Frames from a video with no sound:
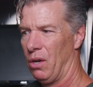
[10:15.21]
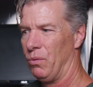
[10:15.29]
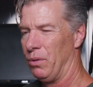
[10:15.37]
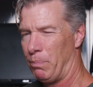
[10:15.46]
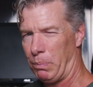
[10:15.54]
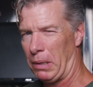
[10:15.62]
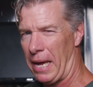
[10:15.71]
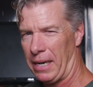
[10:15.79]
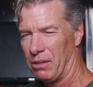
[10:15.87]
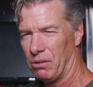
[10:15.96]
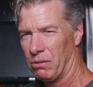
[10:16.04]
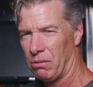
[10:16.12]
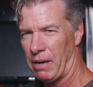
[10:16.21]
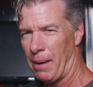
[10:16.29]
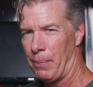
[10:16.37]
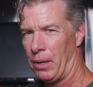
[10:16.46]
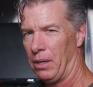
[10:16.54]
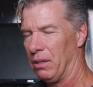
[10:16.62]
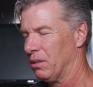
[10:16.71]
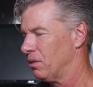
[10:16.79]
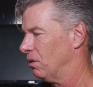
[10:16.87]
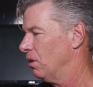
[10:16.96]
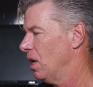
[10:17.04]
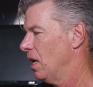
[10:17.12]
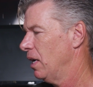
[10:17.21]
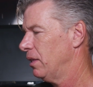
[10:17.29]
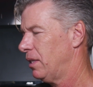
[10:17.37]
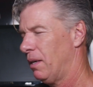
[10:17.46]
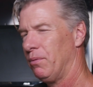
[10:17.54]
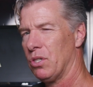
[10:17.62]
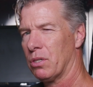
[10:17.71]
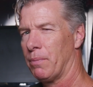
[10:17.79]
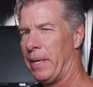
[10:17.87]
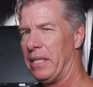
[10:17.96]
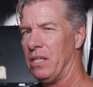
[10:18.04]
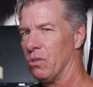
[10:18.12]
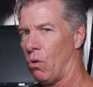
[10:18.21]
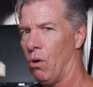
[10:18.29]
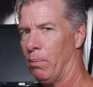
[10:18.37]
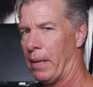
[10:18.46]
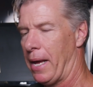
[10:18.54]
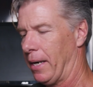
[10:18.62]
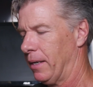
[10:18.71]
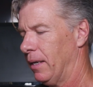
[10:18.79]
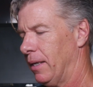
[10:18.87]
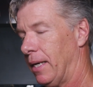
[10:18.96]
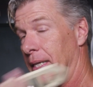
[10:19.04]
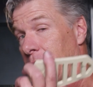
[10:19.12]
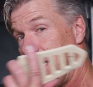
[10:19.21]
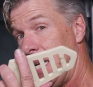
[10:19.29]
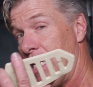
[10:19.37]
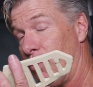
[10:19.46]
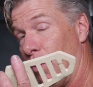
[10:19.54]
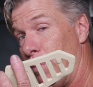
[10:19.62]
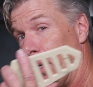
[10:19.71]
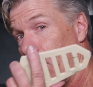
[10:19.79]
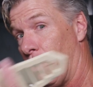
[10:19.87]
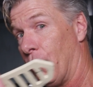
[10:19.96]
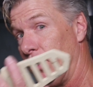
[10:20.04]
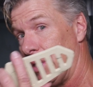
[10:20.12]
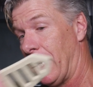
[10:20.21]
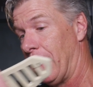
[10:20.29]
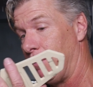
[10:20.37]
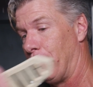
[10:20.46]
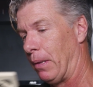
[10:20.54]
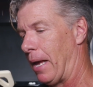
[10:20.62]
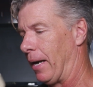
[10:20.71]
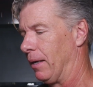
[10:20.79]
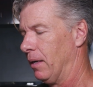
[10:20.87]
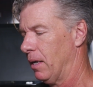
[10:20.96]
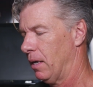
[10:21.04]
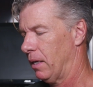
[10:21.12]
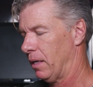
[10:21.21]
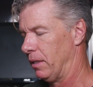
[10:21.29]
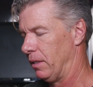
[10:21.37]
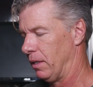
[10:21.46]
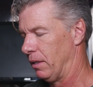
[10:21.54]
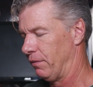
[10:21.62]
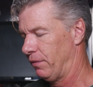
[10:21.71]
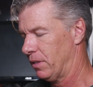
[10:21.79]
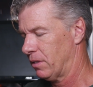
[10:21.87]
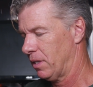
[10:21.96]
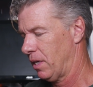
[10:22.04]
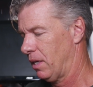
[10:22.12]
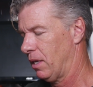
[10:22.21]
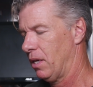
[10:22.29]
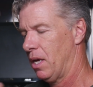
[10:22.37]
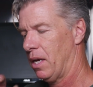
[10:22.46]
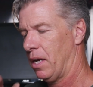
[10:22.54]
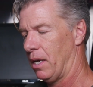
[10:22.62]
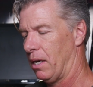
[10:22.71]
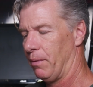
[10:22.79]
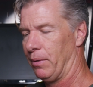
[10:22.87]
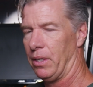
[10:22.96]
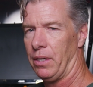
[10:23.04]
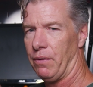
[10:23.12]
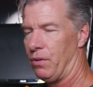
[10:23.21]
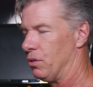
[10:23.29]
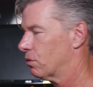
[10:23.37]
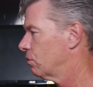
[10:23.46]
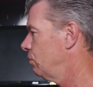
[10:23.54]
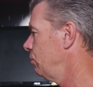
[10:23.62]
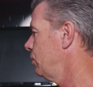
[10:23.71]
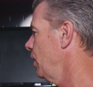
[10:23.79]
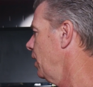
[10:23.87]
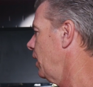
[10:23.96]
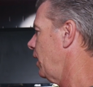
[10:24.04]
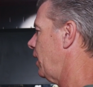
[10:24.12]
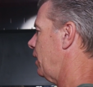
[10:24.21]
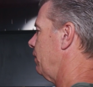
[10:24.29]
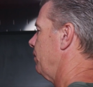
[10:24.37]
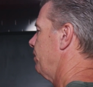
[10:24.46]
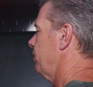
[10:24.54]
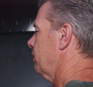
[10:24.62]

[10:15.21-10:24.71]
with black crap on it. So I think I'm just going to make these all black, and these will be orange and black. And they're going to fit together, and I'm going to give these screws, and